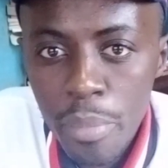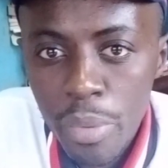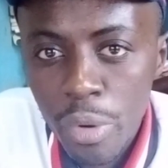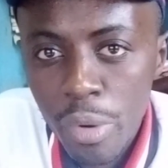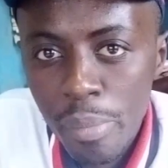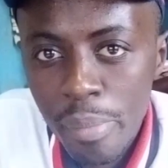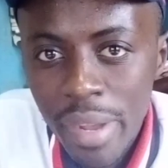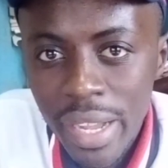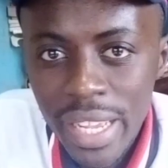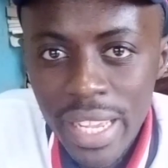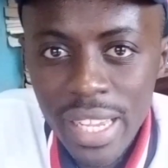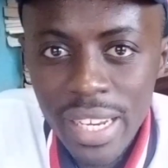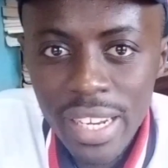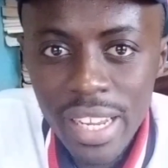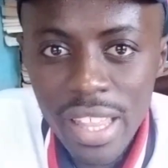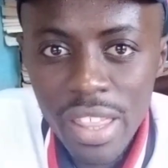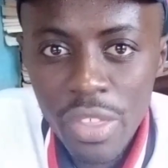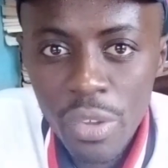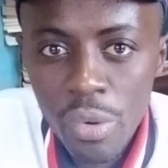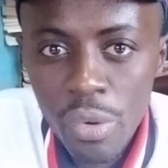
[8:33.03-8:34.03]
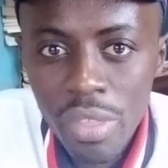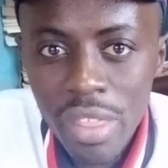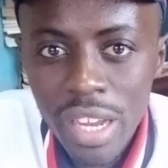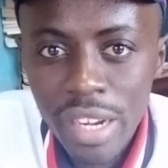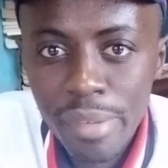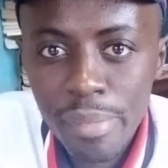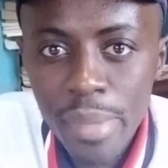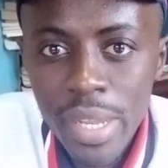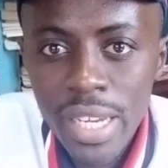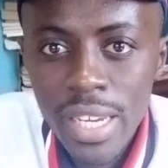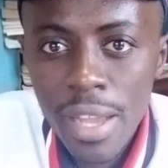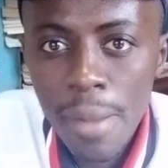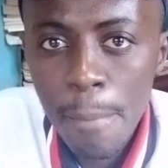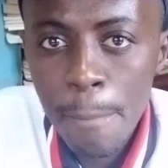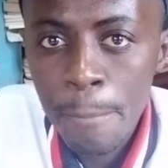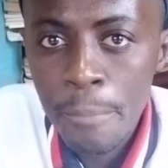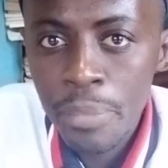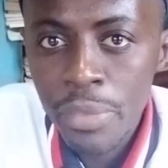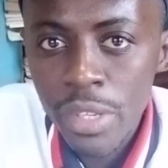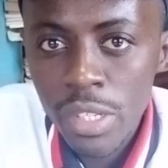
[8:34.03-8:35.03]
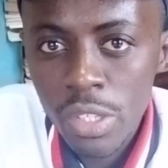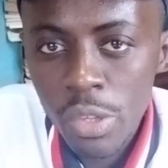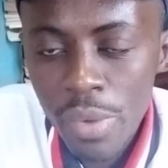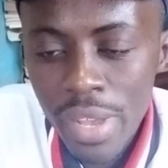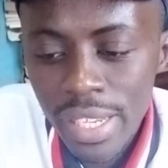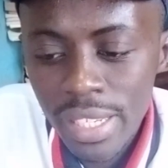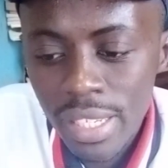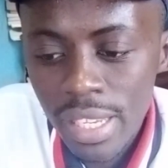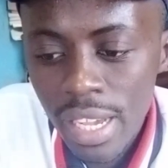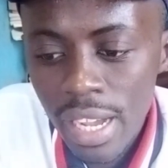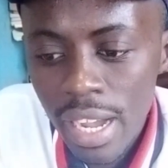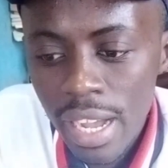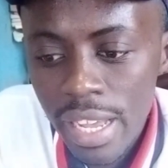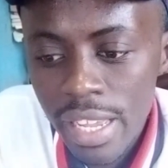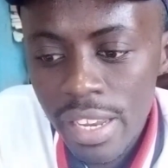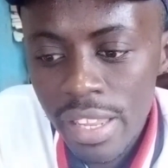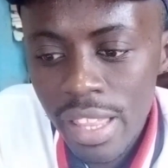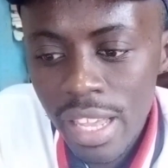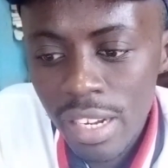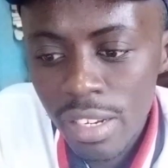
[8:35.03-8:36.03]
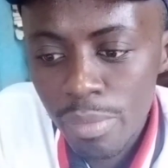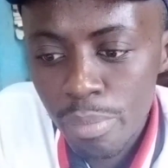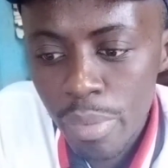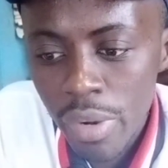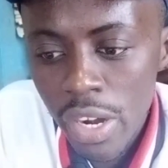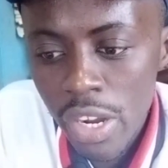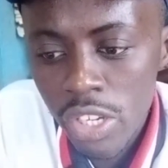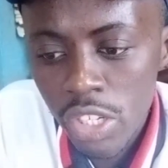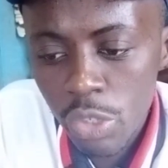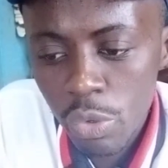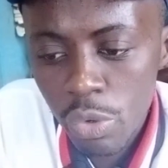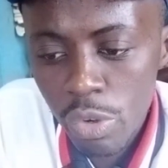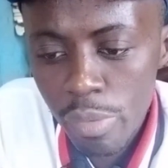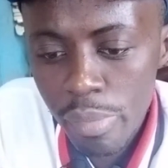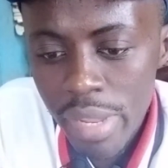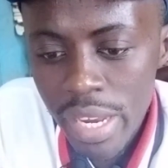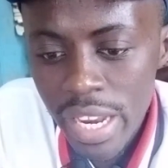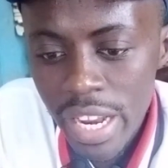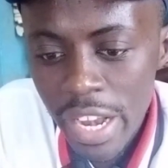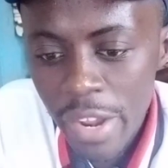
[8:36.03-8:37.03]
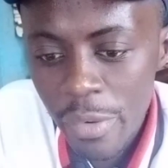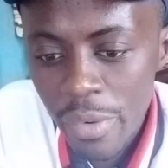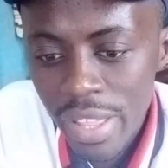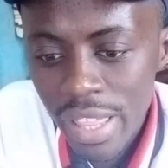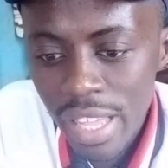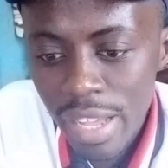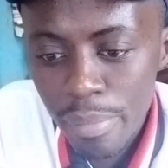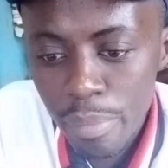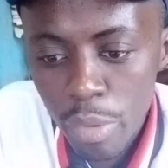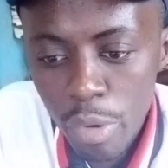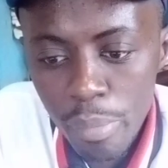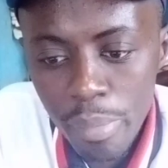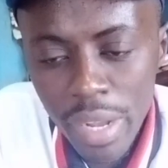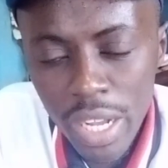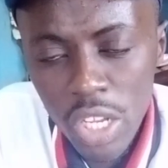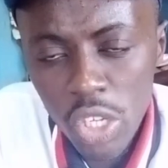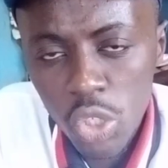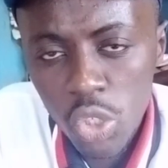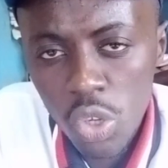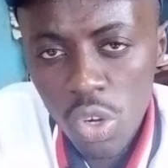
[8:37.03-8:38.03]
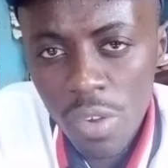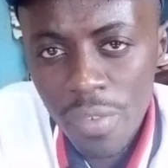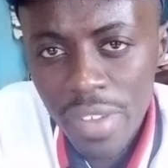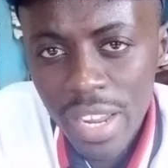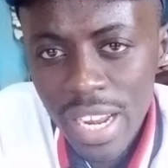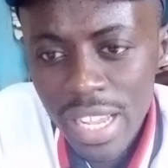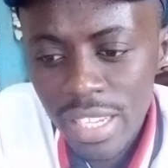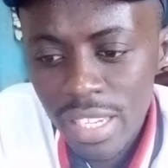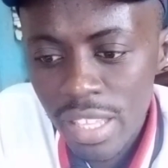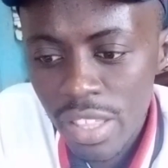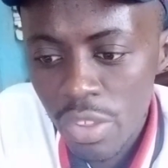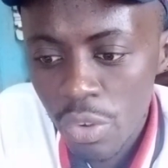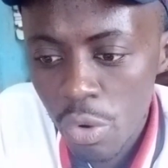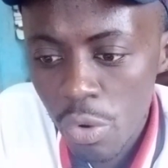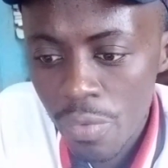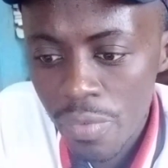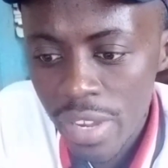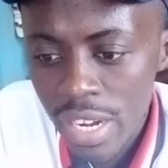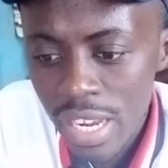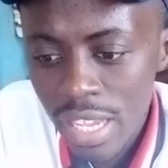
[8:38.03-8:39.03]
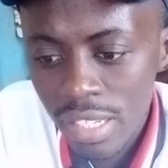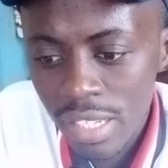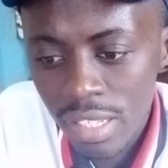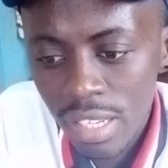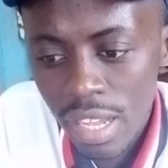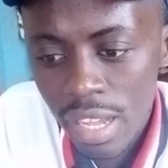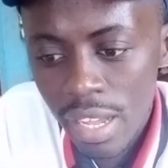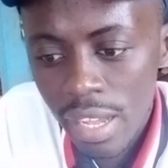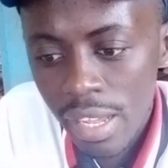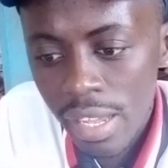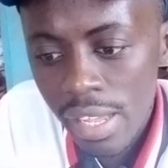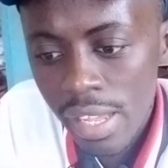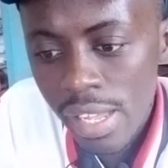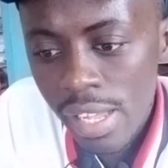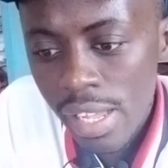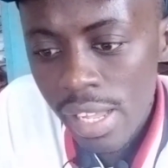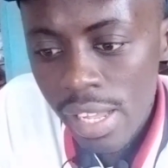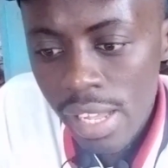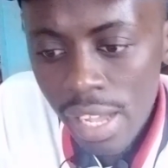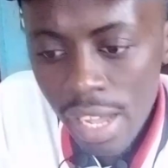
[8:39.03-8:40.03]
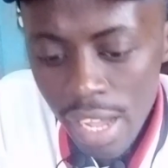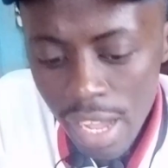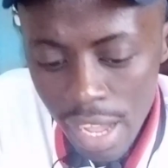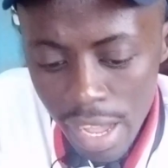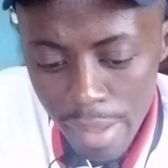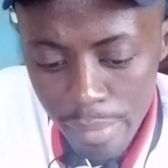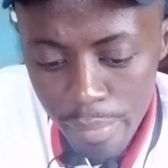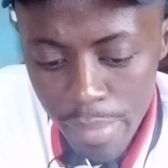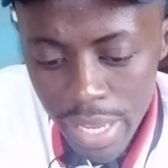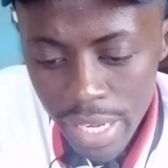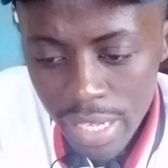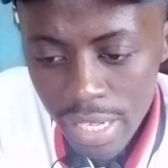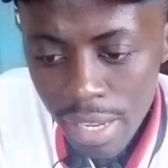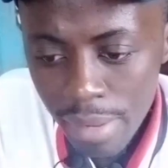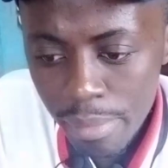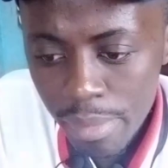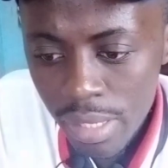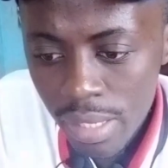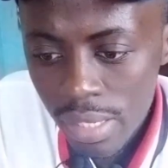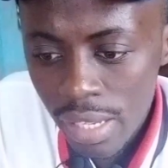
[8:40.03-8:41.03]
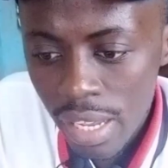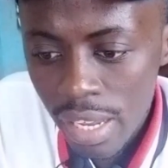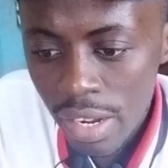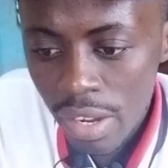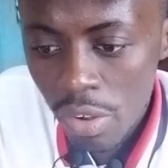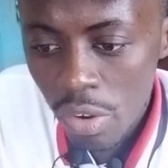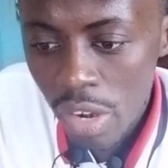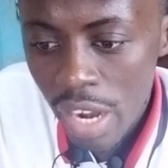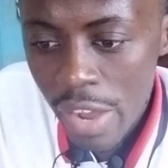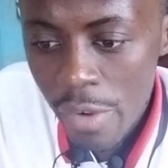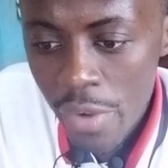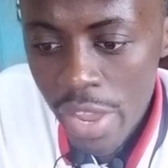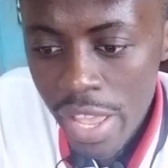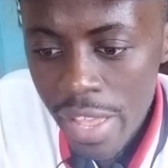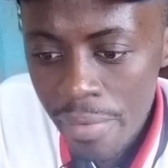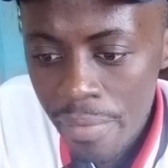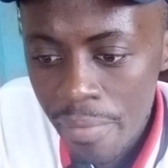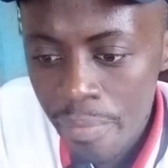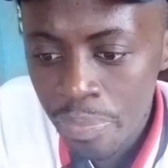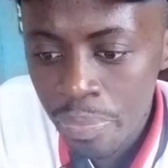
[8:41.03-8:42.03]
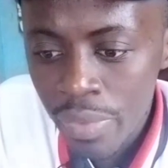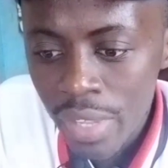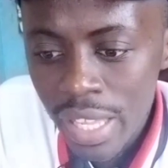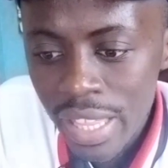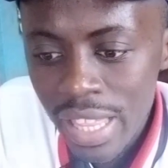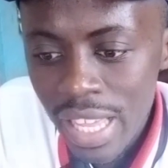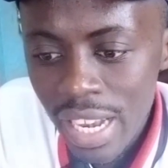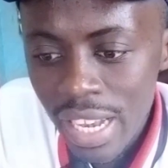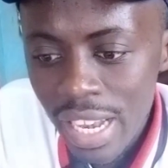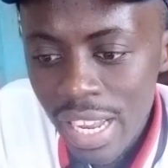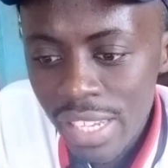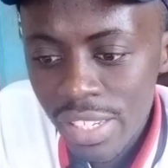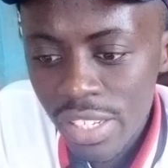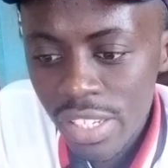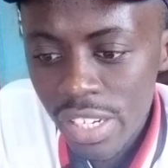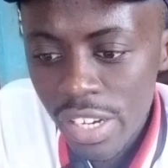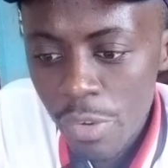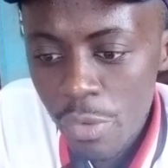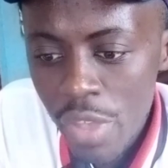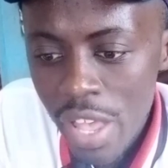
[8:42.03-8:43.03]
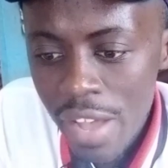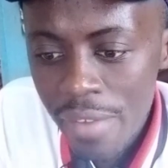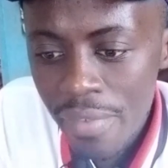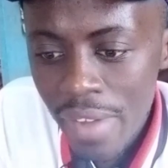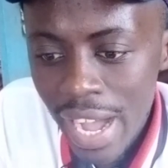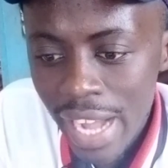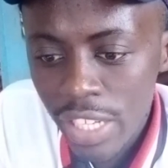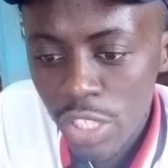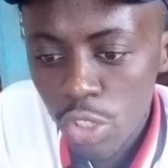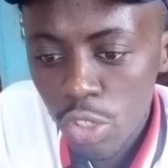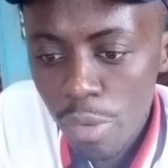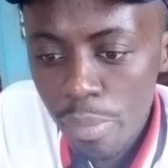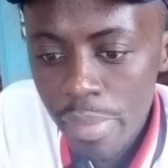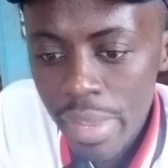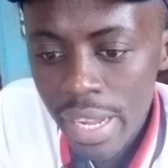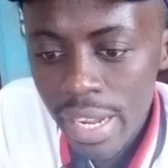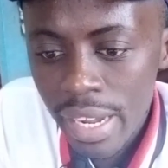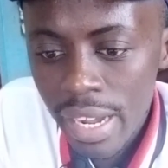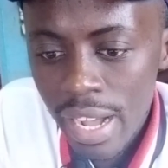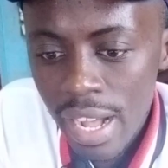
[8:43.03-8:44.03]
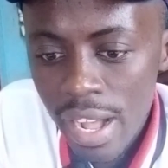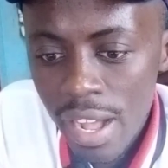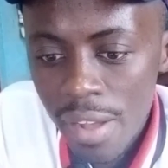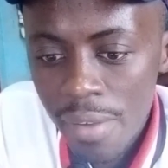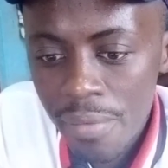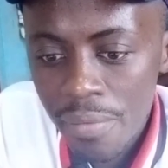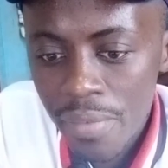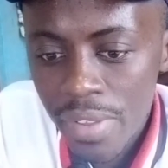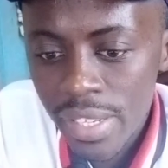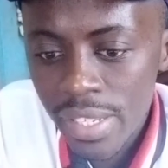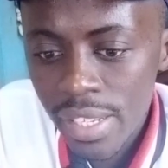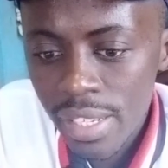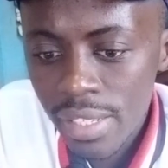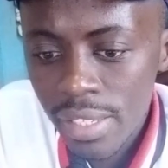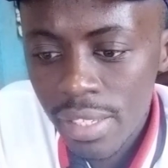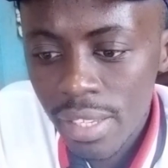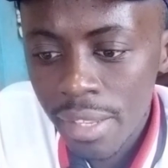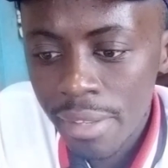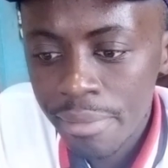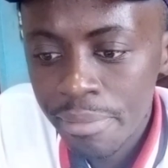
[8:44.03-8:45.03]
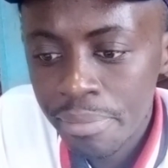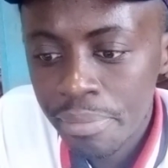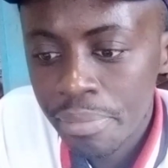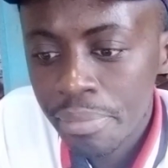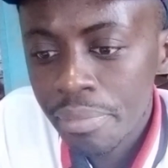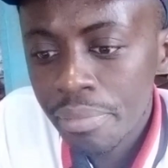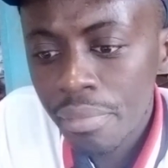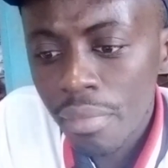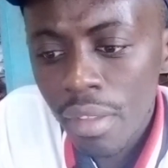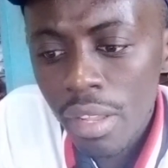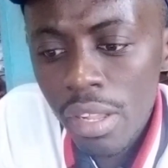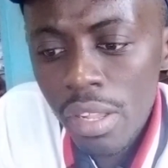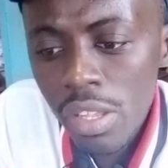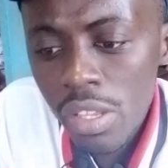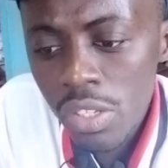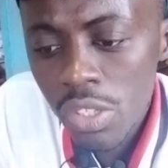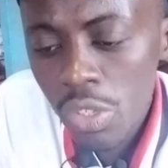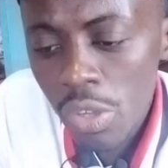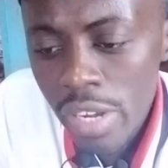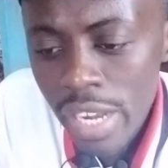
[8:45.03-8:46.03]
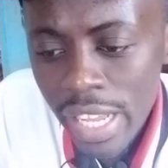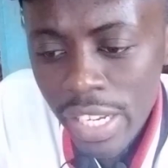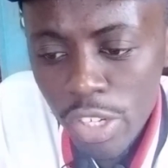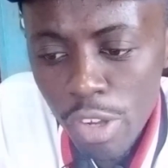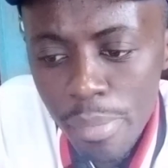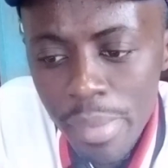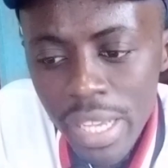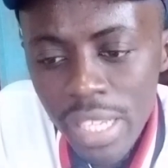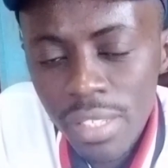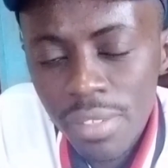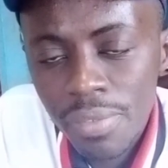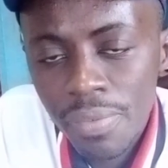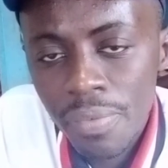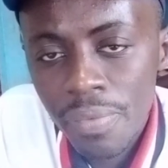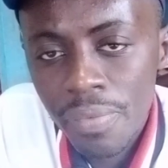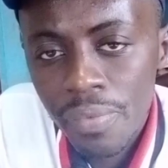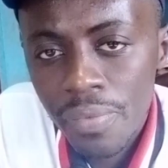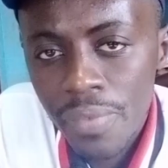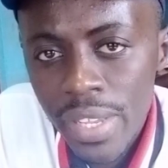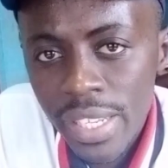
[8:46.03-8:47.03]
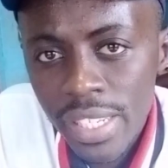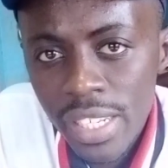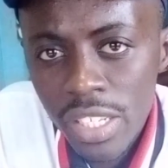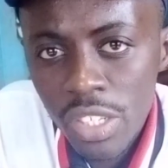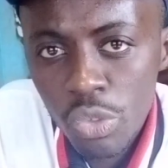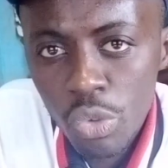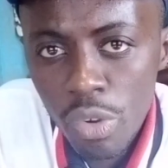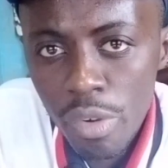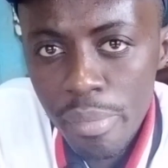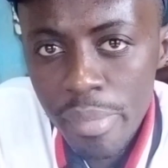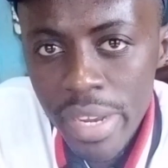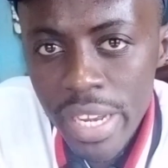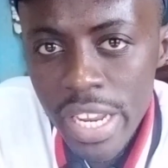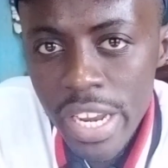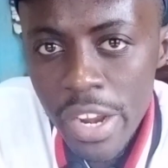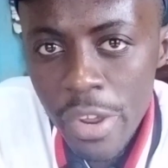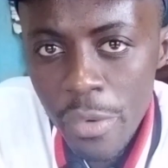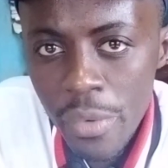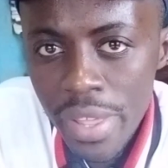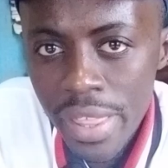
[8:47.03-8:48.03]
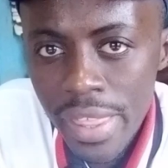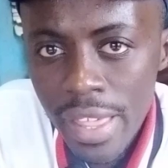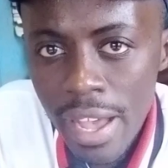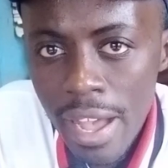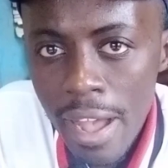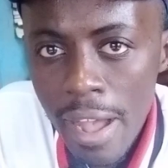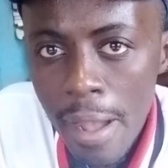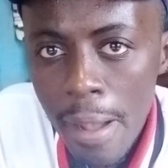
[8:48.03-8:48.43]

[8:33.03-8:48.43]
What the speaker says: propagated through that medium. So we are saying in that branch we'll be dealing with the propagation of energy through various mediums or a wave. Then lastly, we have atomic physics. So in atomic physics, we'll be dealing with